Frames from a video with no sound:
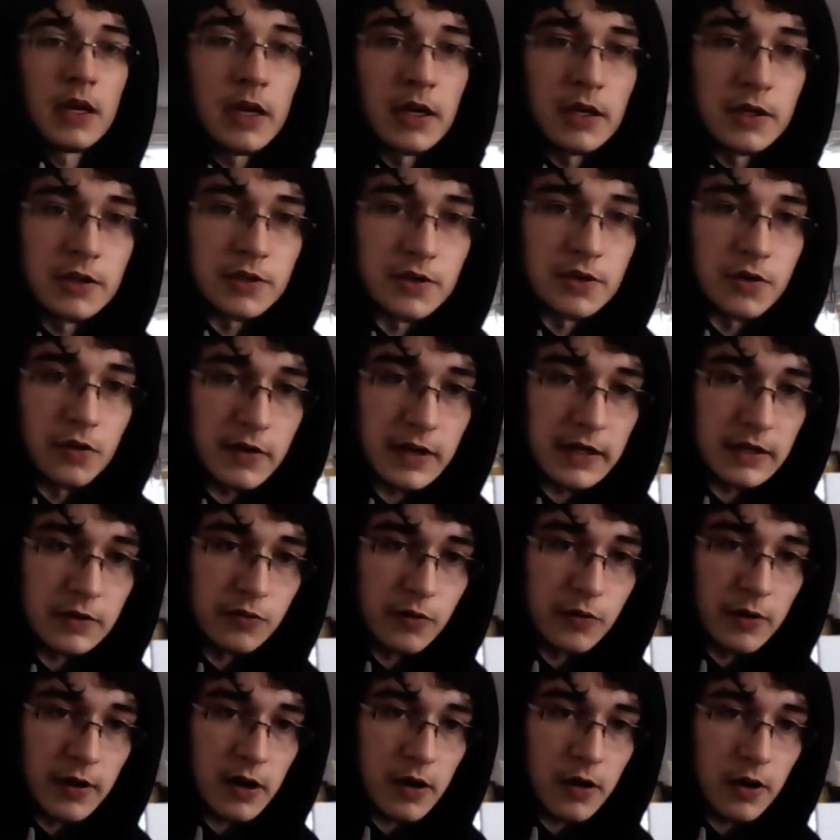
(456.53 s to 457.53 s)
So it
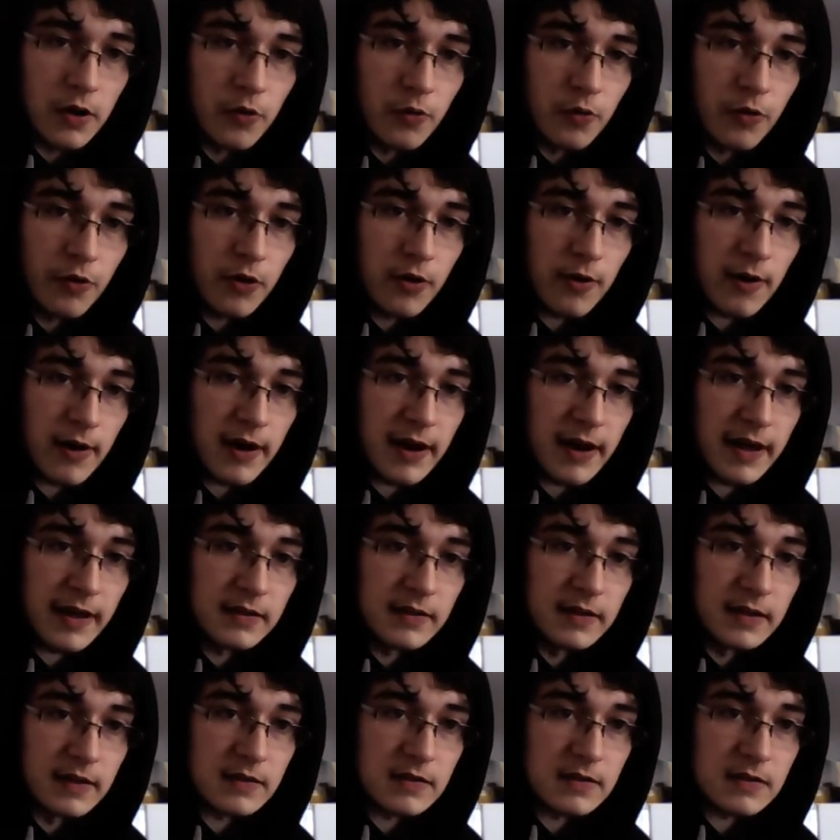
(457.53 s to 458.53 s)
will lower like
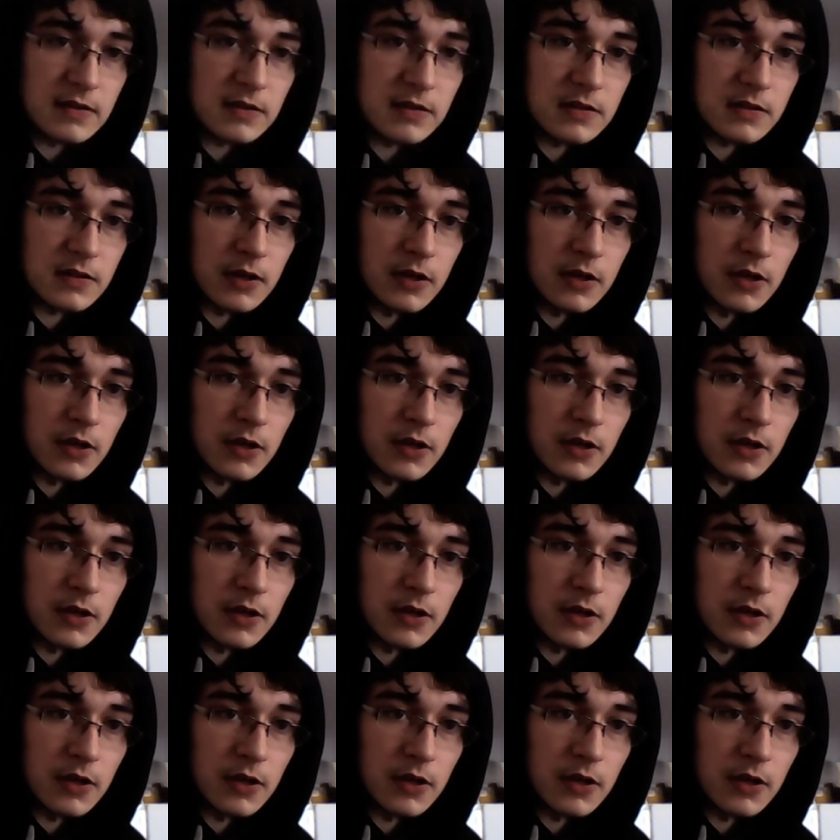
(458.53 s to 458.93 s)
this.